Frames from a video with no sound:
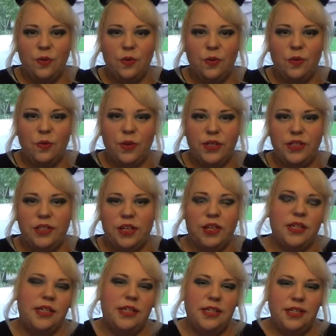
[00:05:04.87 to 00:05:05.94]
we
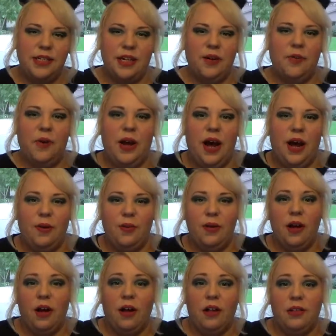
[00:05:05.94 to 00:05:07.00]
started to see what I would
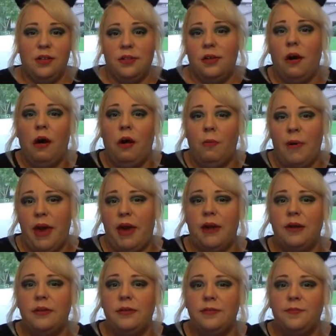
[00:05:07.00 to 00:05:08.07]
call the tall
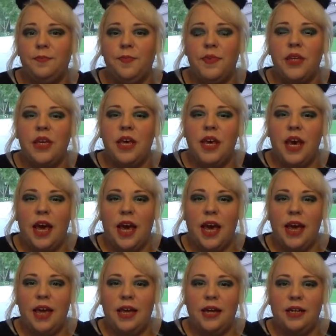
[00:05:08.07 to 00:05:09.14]
man.
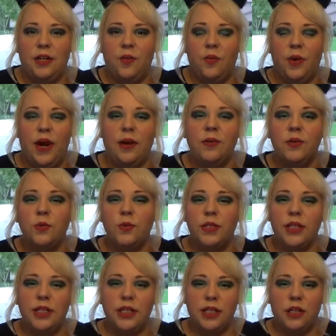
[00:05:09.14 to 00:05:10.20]
And when I was
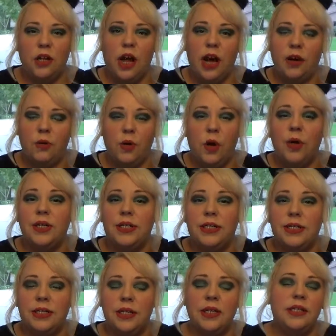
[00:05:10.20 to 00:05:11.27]
really little, I would
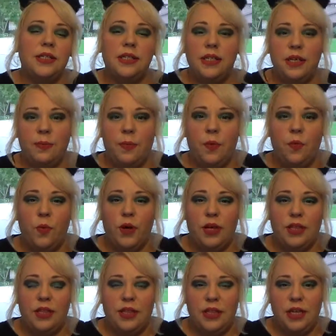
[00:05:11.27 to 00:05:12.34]
always sleep
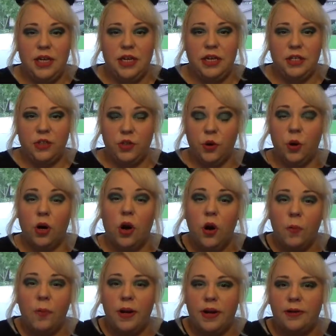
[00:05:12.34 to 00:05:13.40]
with the door
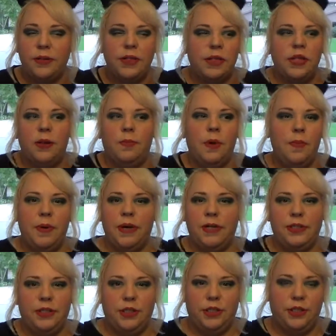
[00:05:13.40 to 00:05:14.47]
open. My
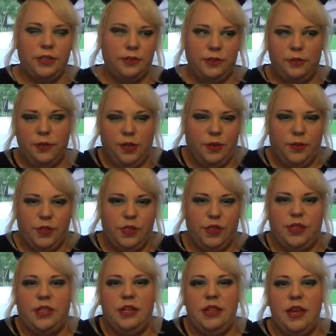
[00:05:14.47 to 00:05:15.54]
parents it was
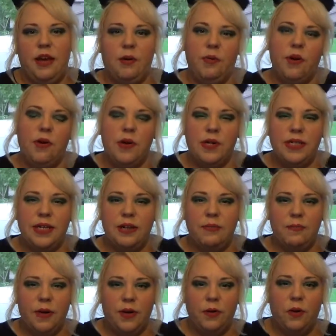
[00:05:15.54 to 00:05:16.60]
just a thing. We always
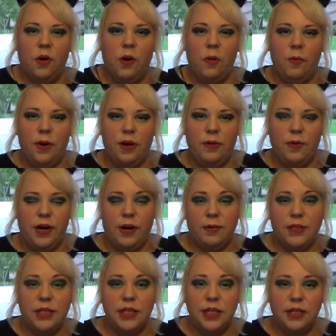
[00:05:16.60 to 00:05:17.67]
had my door open when I
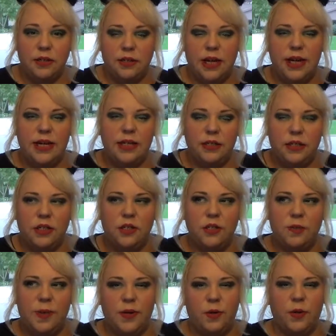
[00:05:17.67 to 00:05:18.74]
was little. I didn't
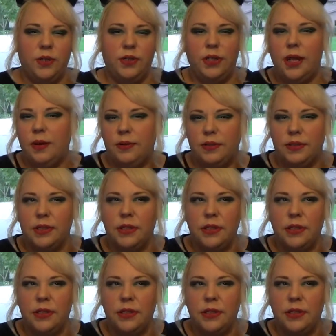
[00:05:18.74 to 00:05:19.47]
close my door till I was